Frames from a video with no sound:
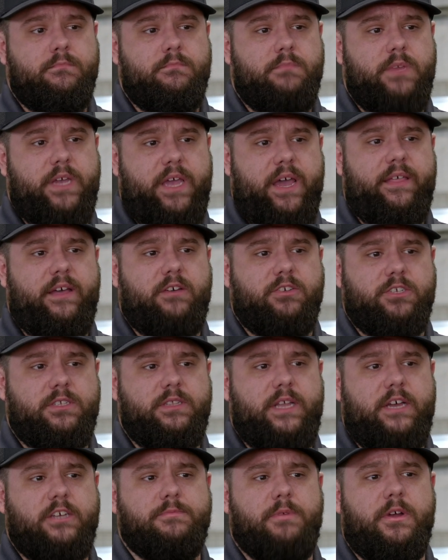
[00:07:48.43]
But yeah, that
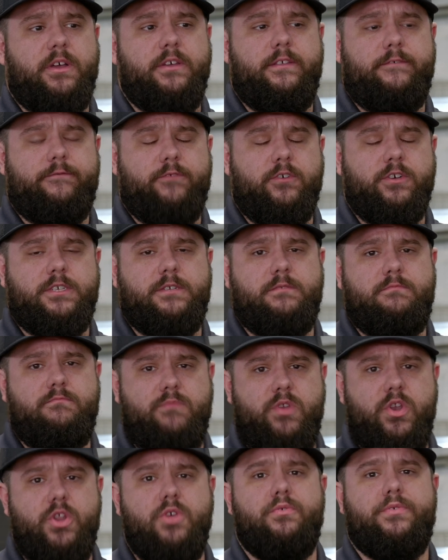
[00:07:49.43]
was probably the first
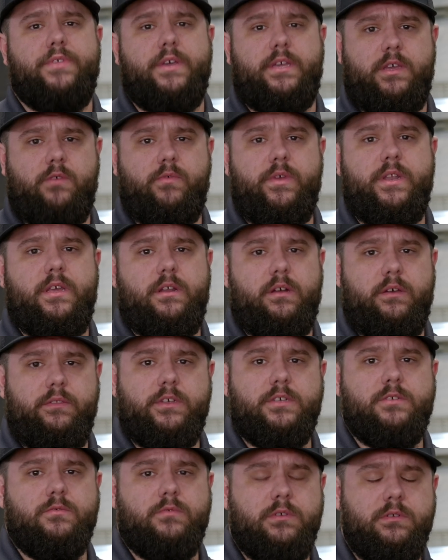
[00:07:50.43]
new thing that we did on
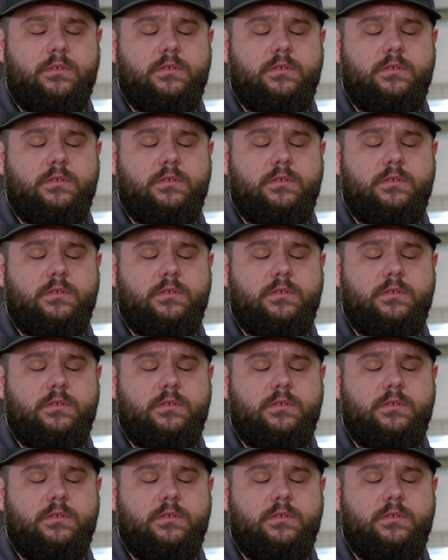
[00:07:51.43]
this one.